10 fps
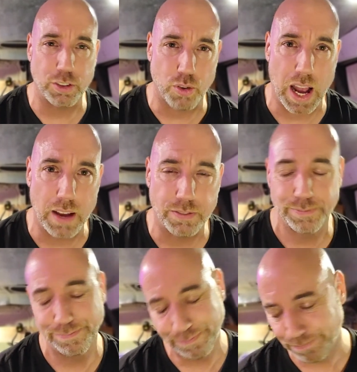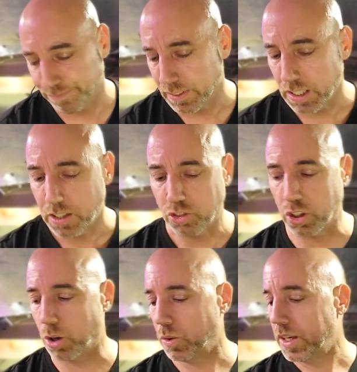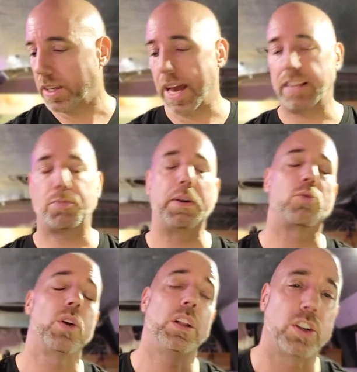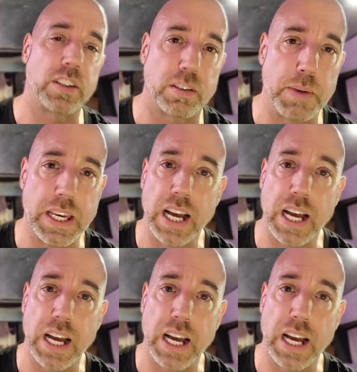drive. So, yeah, it's been really good to me.